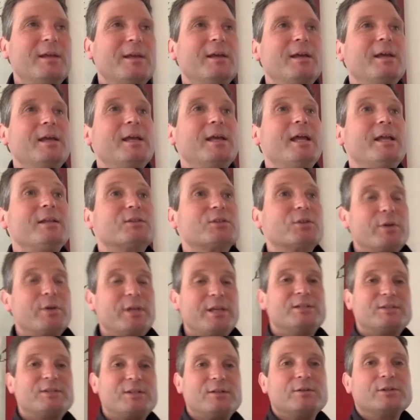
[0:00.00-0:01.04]
And so he
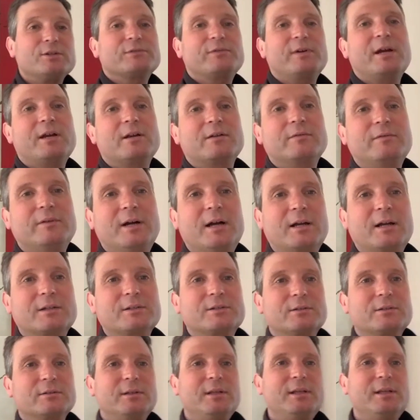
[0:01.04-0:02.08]
steals
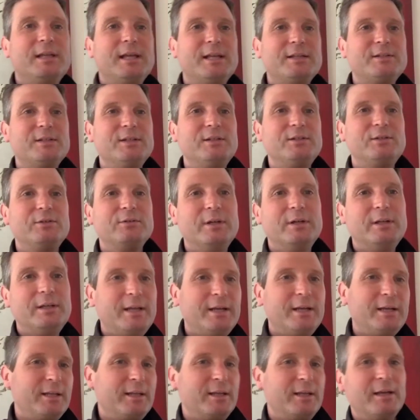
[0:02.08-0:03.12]
Firefox. He gets into it
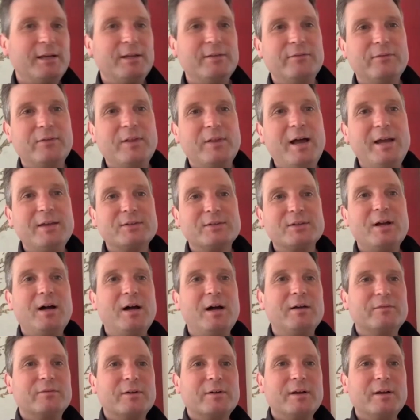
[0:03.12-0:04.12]
and he flies off,